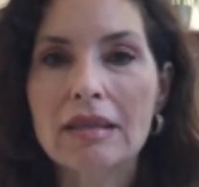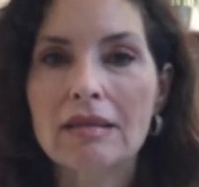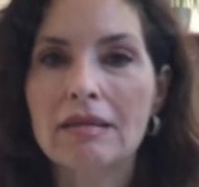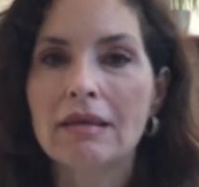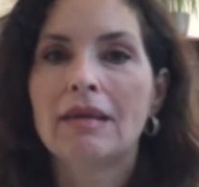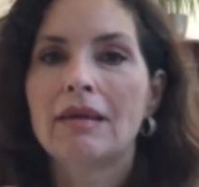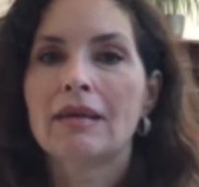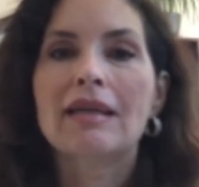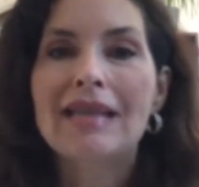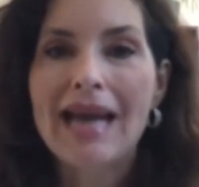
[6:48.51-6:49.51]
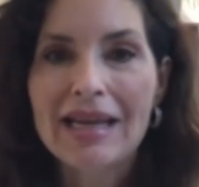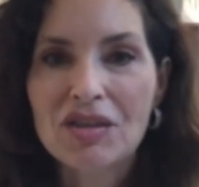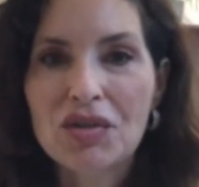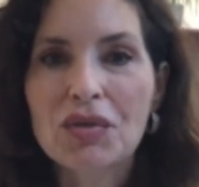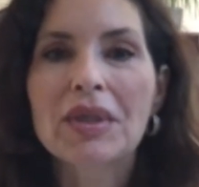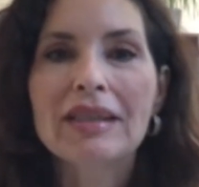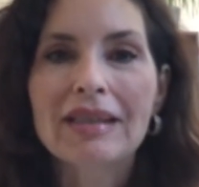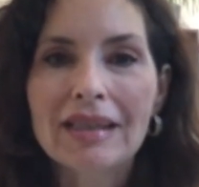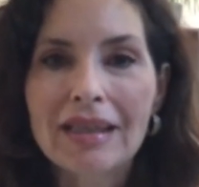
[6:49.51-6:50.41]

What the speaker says: that's attached to it.